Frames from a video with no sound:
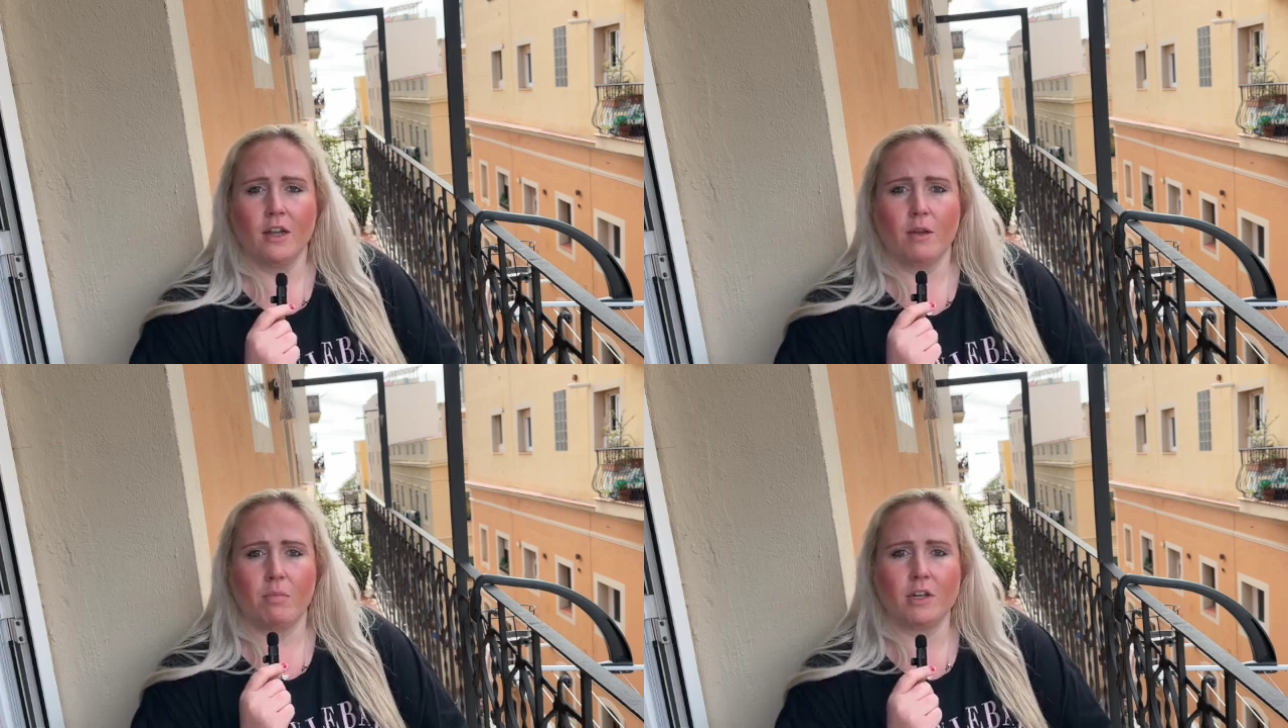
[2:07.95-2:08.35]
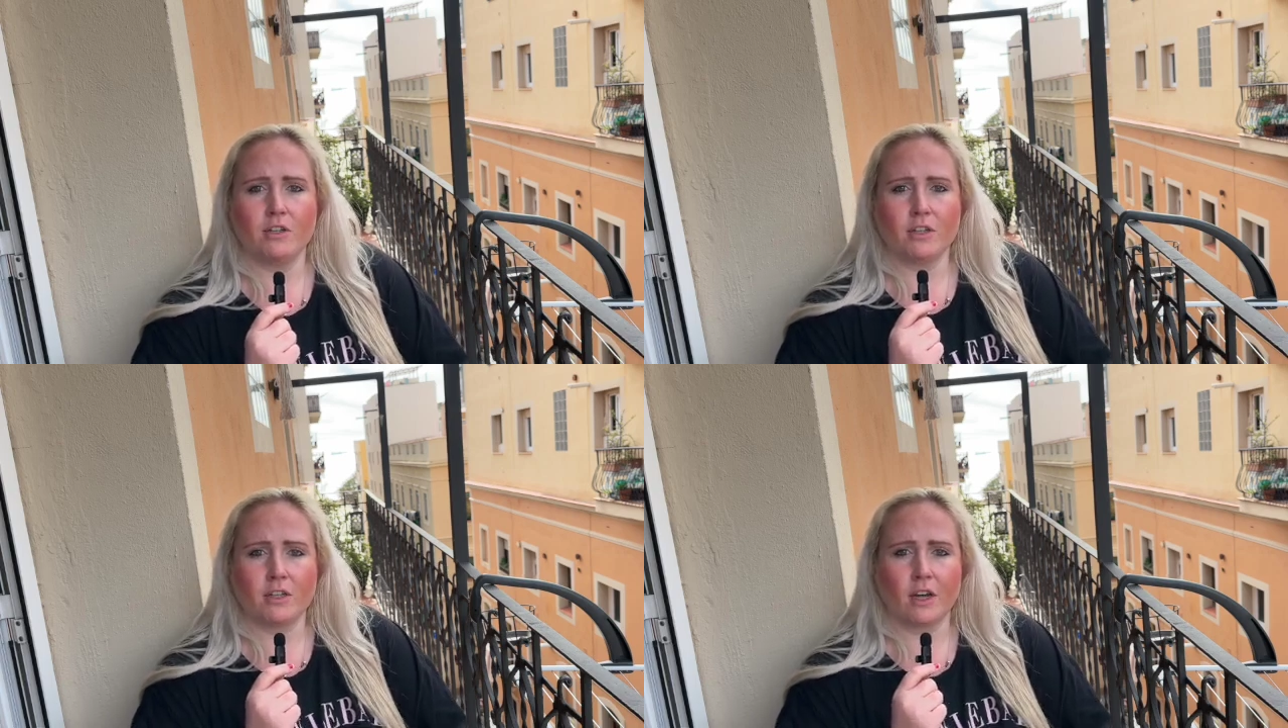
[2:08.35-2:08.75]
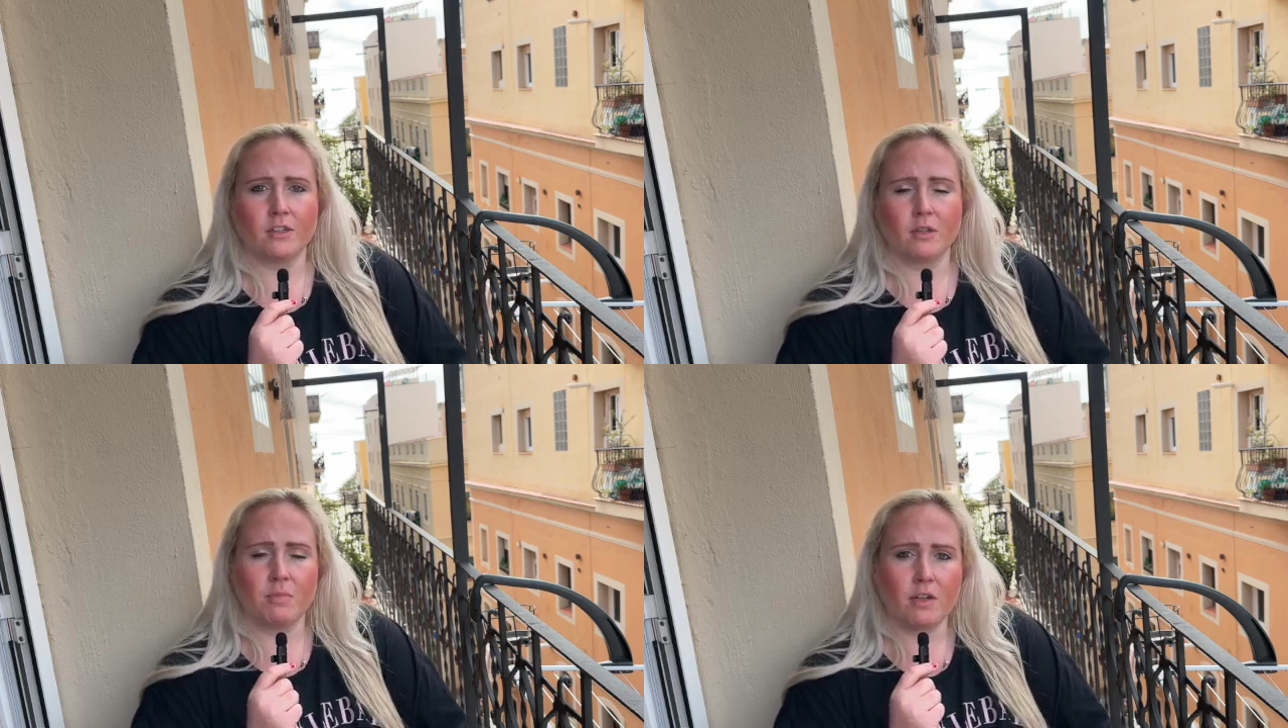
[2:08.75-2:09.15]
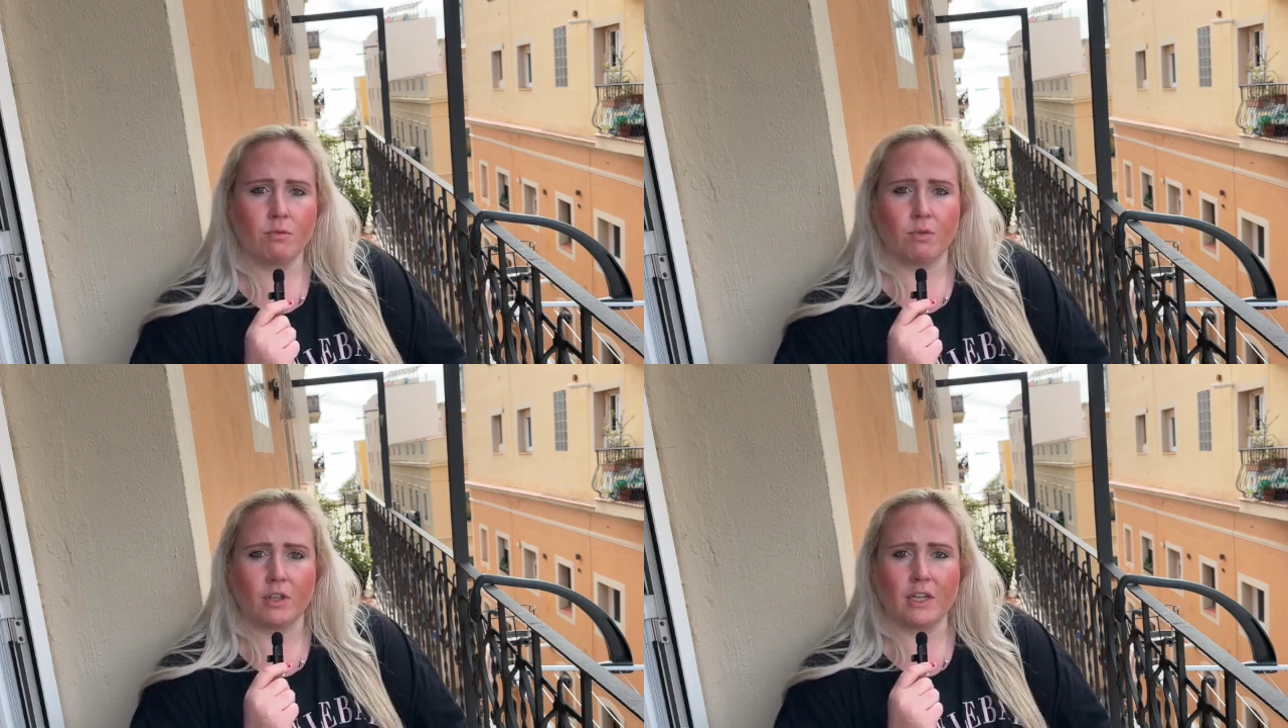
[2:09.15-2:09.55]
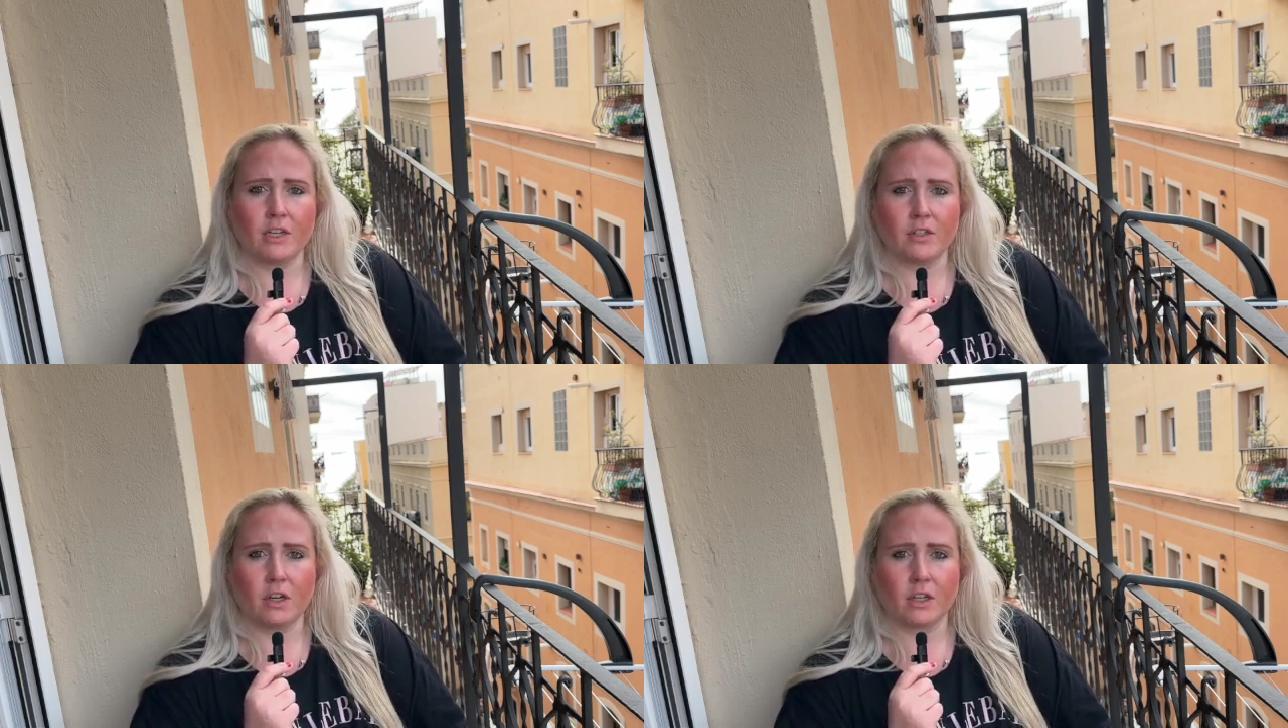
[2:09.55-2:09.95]
but it just got to be really
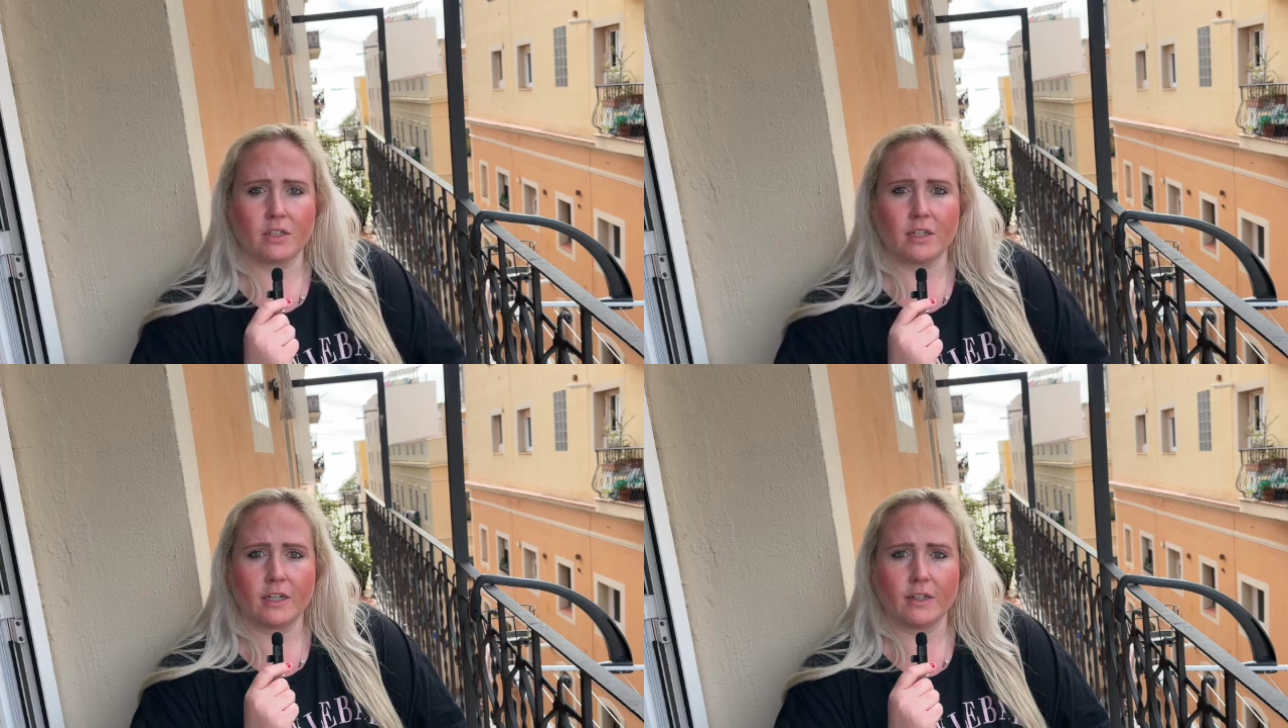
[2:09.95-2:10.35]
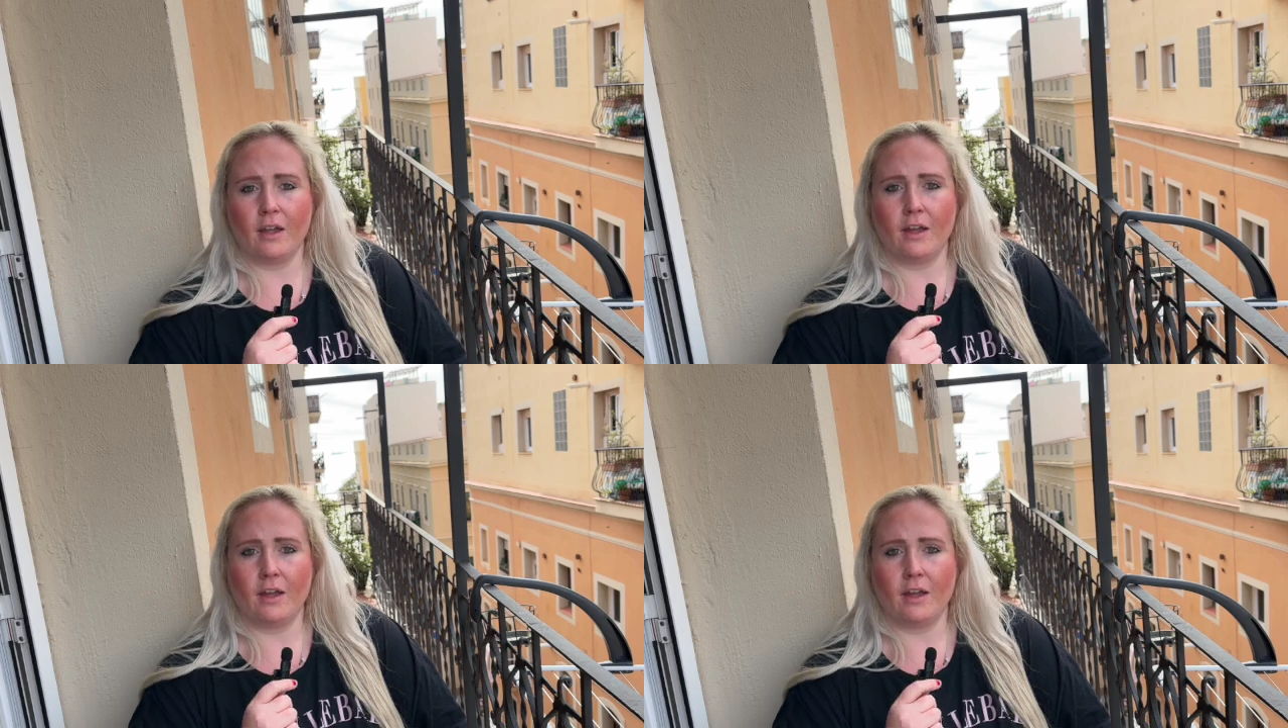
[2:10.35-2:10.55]
exhausting.